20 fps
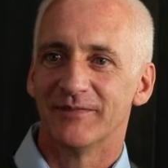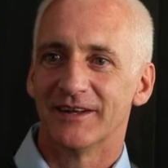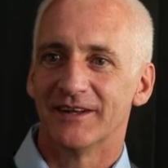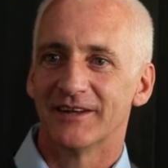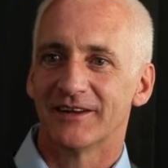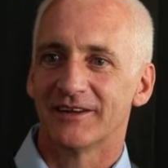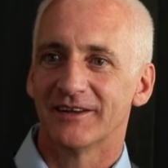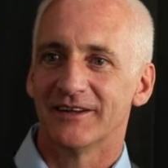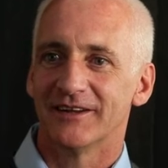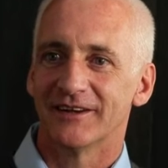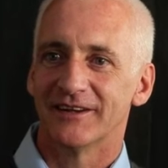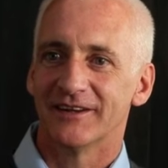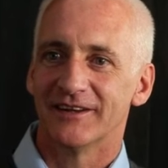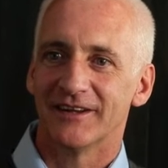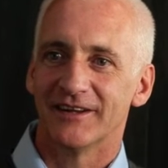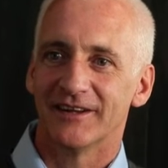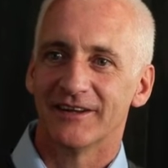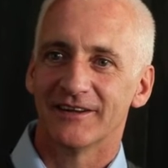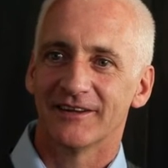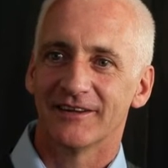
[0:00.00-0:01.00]
made it clear that
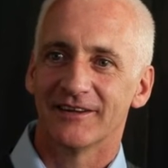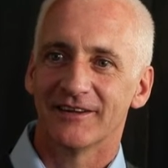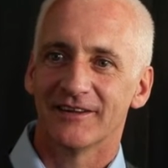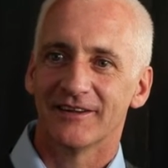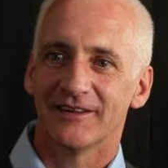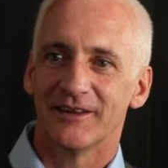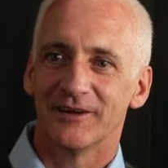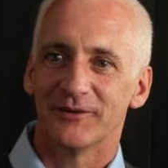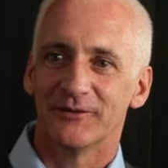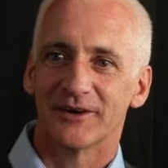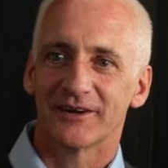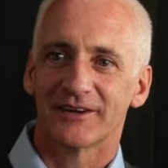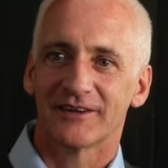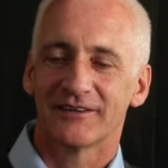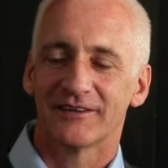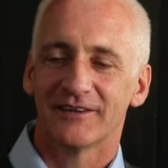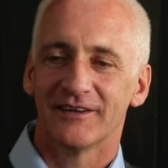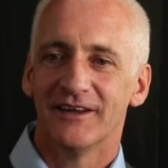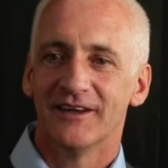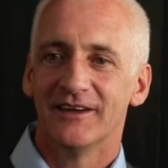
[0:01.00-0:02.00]
they were
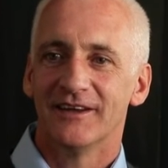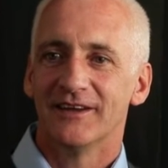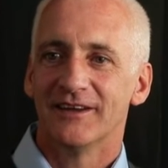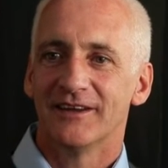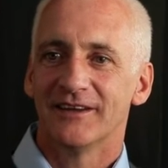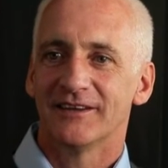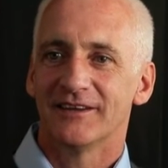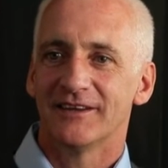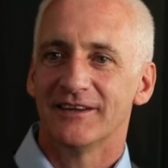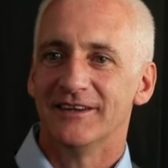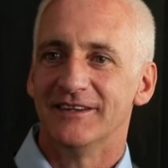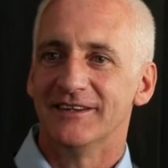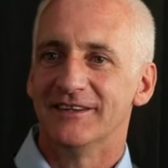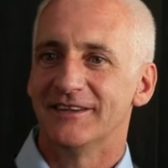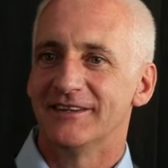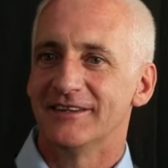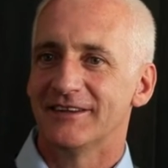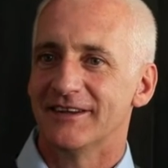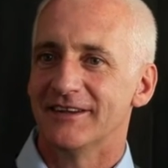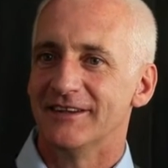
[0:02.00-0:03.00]

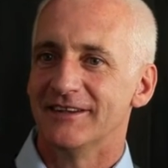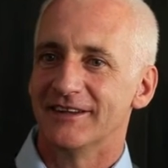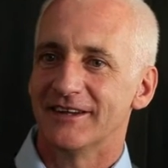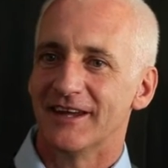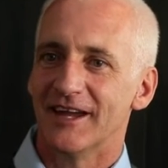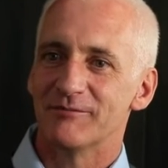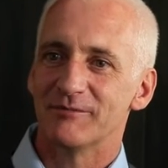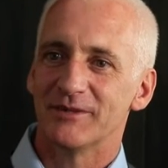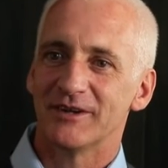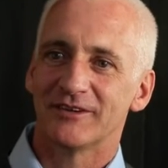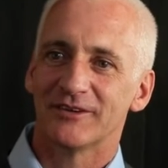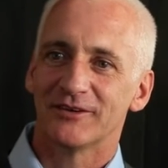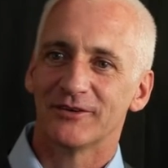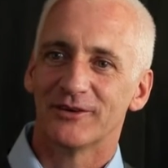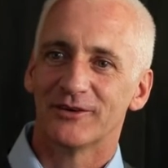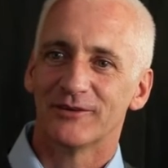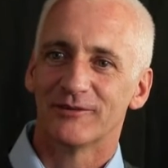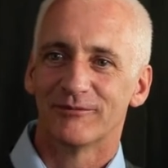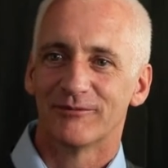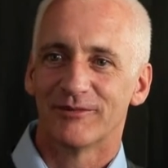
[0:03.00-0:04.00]
keen to get me,
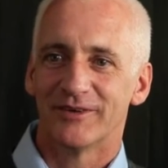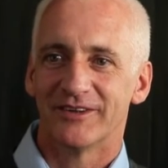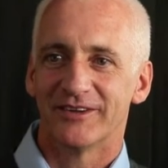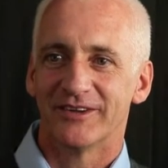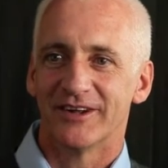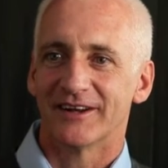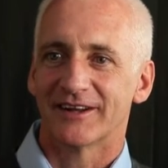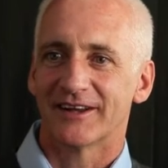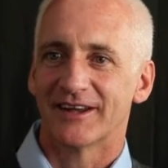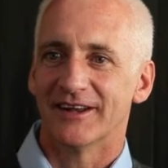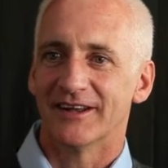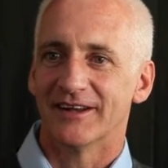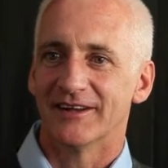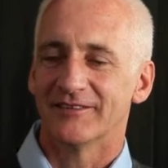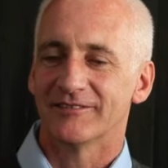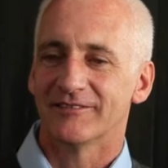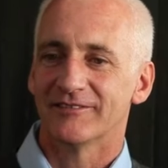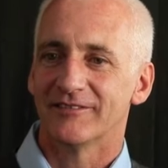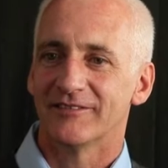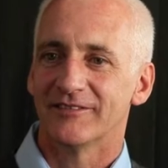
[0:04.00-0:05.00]
so once that kind of
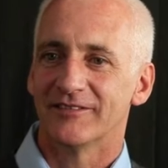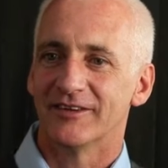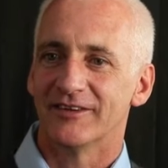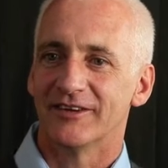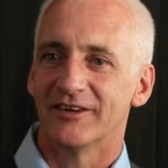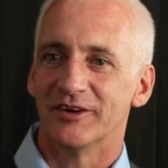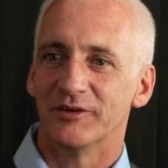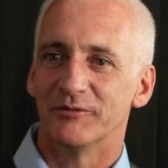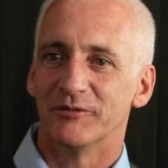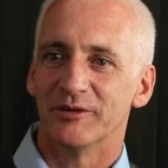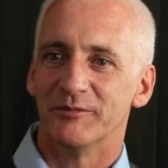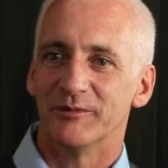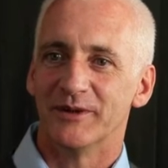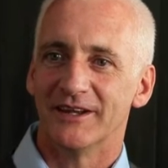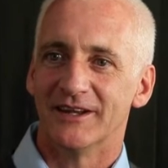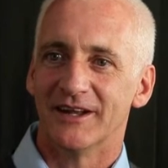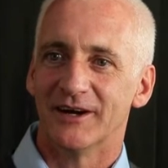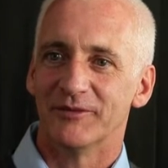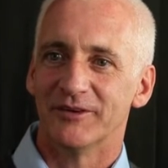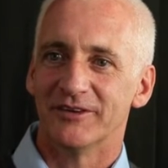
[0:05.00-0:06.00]
decision was
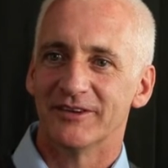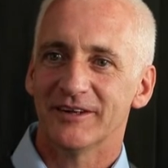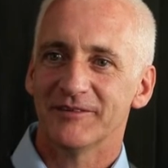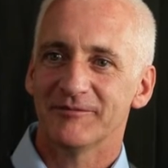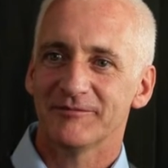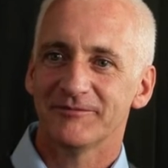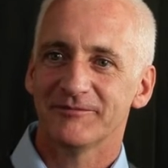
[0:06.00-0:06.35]
made, that was it.